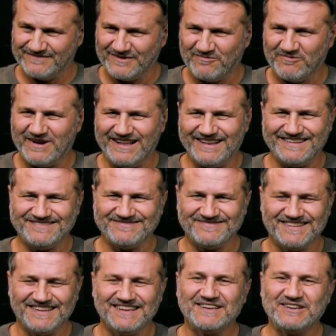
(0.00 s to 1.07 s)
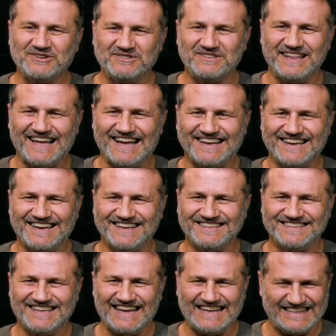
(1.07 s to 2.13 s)
Well, good luck
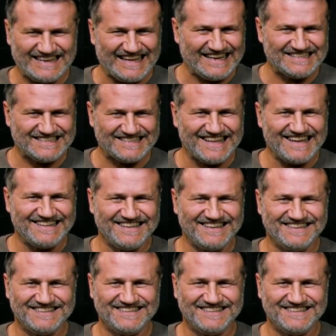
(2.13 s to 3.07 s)
and nice study.